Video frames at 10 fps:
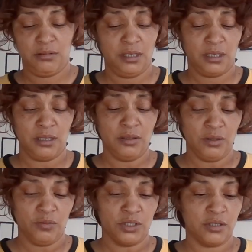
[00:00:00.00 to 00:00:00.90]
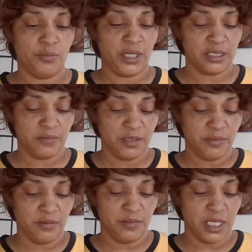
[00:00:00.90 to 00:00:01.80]
Like, I don't know what you could possibly
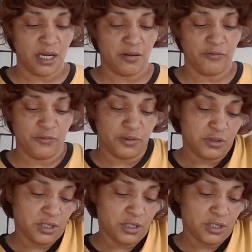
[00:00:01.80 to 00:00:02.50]
beat me out for.